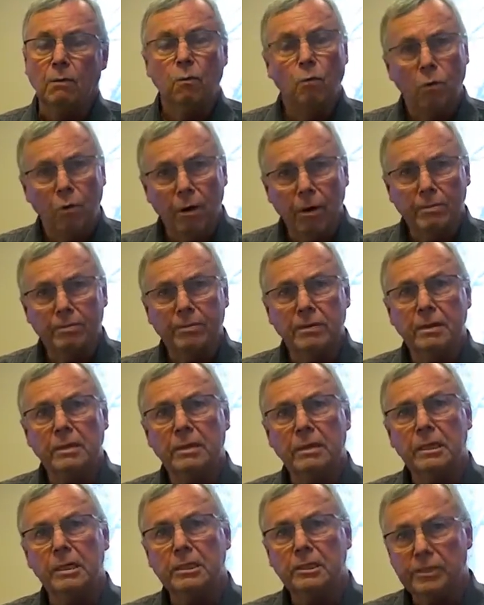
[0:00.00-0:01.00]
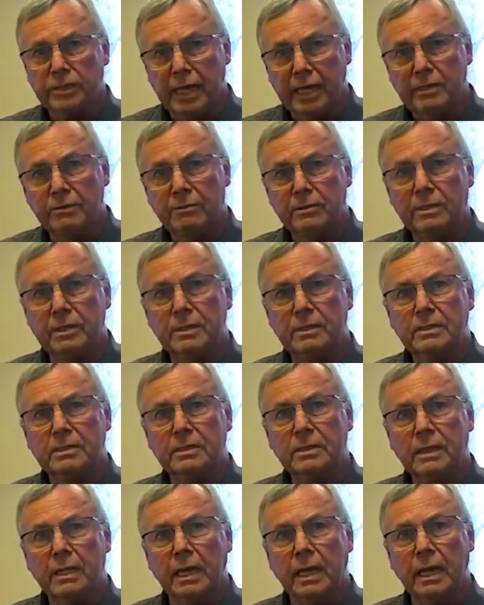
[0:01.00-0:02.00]
warmth,
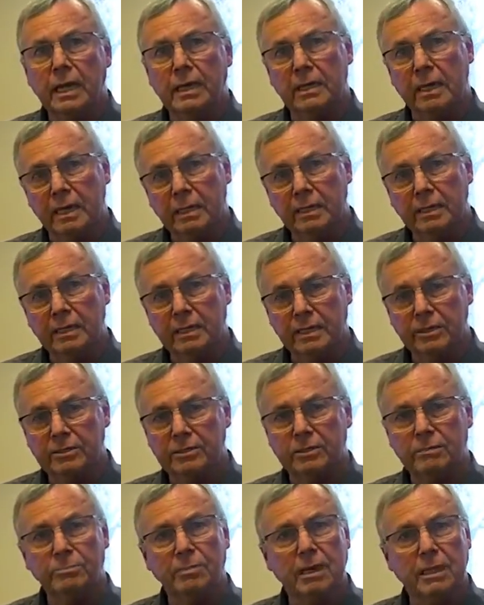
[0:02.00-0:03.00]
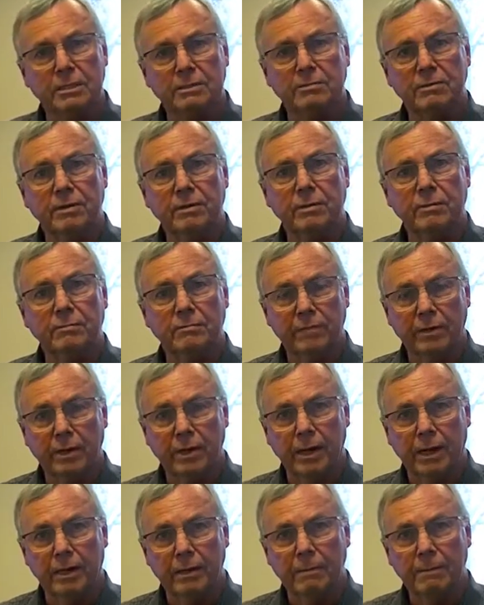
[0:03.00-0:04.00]
genuineness, and unconditional positive
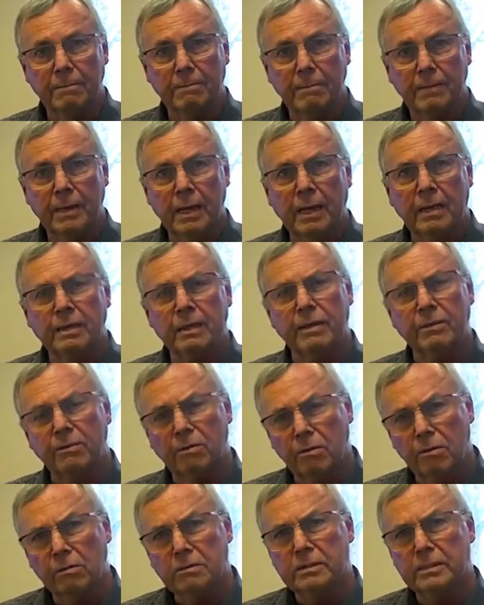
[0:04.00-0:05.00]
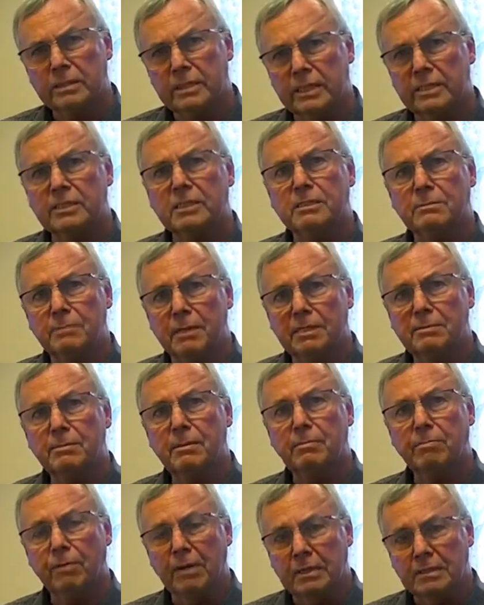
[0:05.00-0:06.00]
regard. That those conditions must
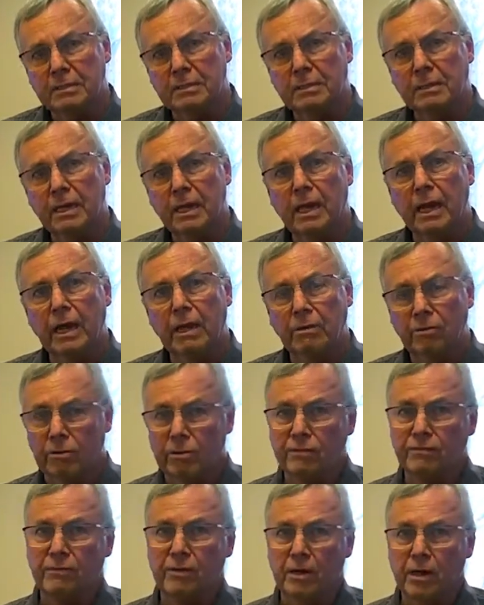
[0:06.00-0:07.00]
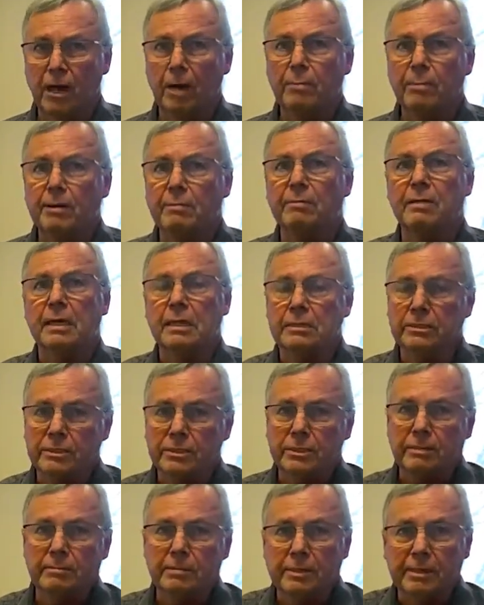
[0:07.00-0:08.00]
be present in order for a helping
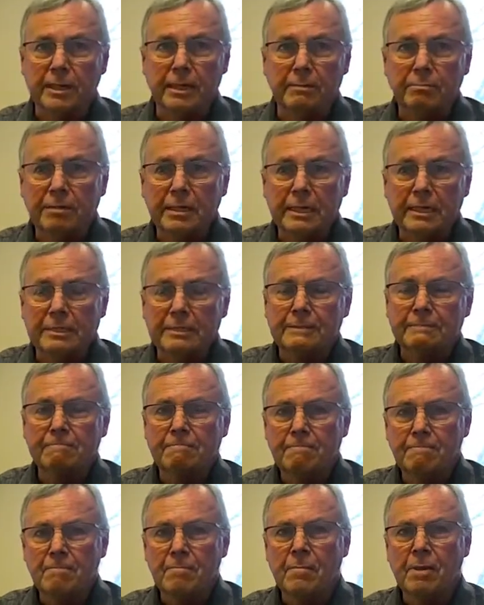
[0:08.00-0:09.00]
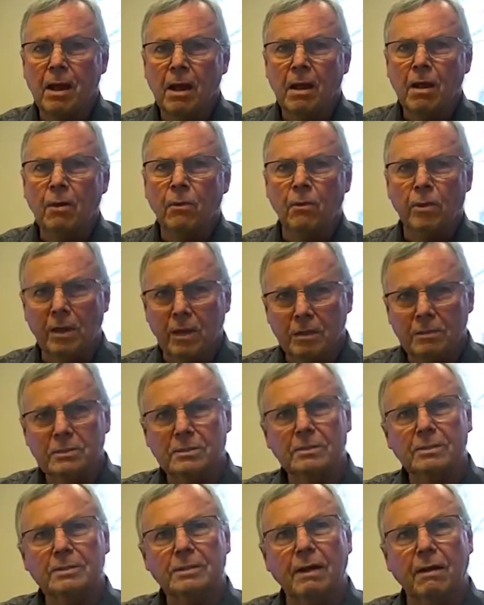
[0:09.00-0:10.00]
relationship to take place. We
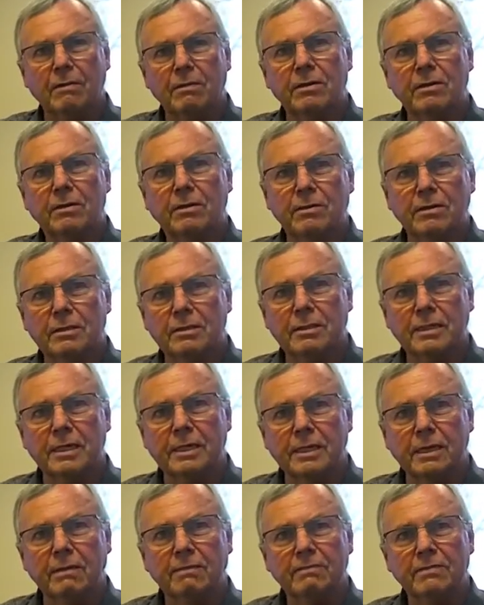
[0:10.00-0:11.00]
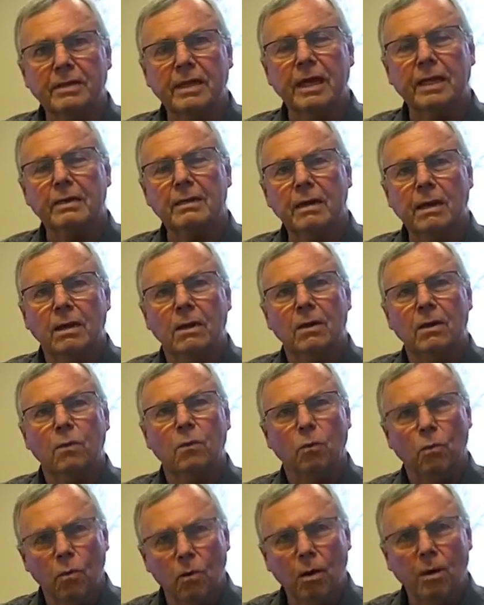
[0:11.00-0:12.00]
also discovered, curiously enough, that
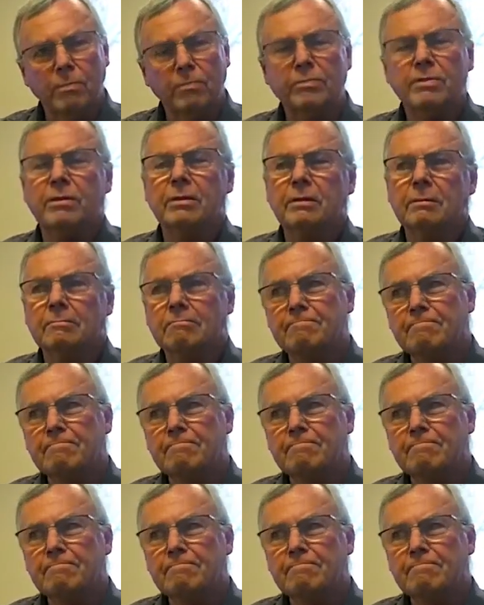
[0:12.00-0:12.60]
warmth,